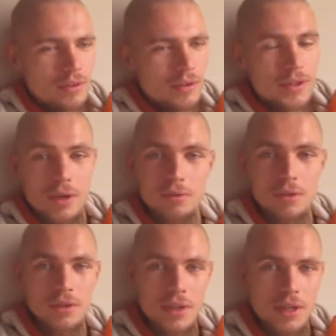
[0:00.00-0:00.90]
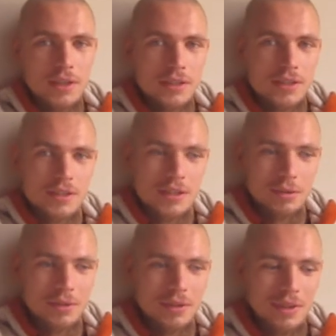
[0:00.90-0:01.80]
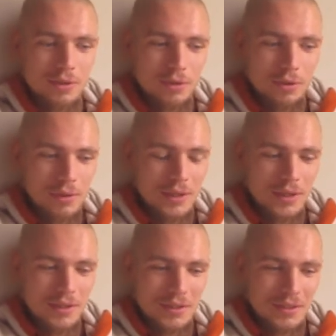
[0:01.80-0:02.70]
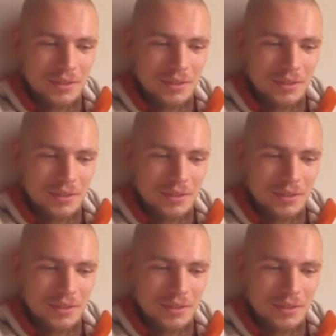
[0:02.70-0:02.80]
It sounded nice. It sounded like, you know, like